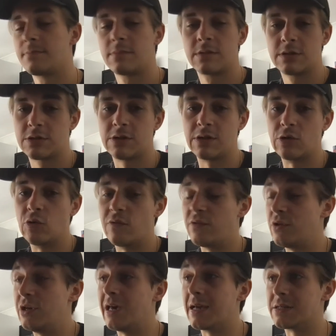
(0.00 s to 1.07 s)
so that
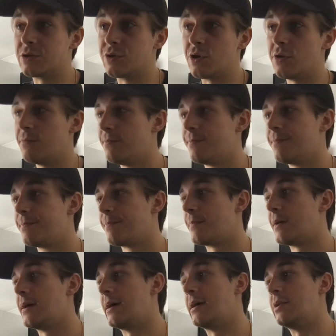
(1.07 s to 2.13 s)
hopefully you guys enjoy them,
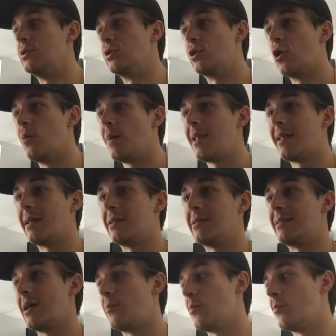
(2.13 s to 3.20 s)
and you comment and you
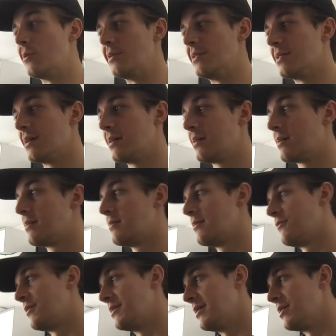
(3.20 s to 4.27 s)
tell me what you think.
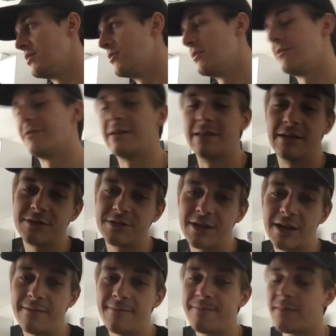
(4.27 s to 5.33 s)
If I did good, if I did
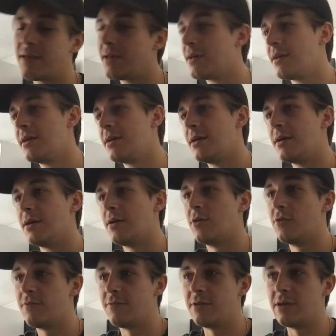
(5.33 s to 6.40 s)
shit.
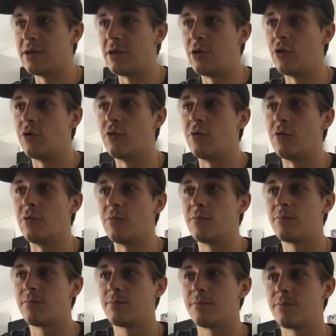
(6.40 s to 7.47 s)
Hopefully you
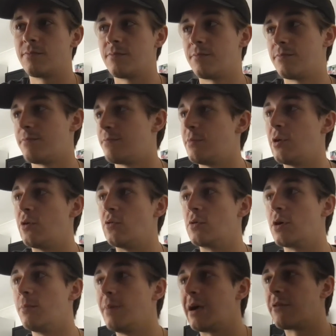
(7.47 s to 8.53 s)
know,
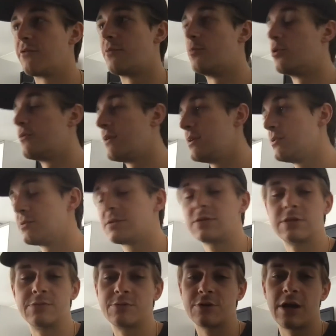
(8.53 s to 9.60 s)
come back for more videos,
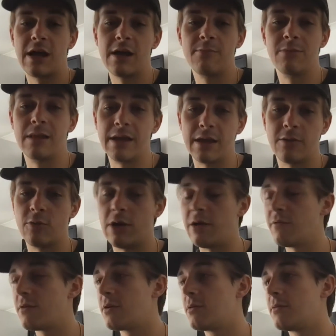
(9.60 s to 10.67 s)
subscribe, like,
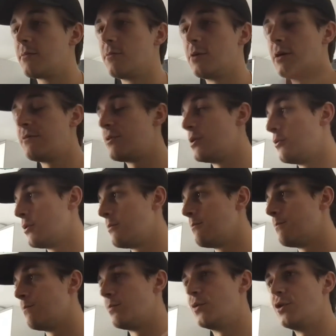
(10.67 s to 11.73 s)
whatever you want,
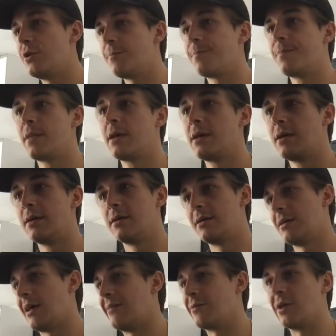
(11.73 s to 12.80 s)
do it.
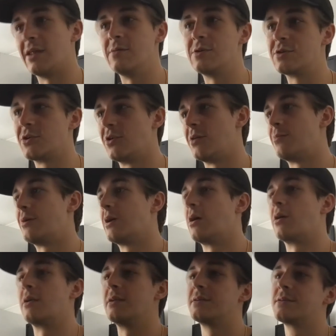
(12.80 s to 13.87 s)
I'm gonna be showing up
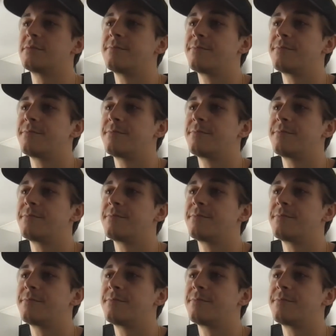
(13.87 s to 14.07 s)
regardless.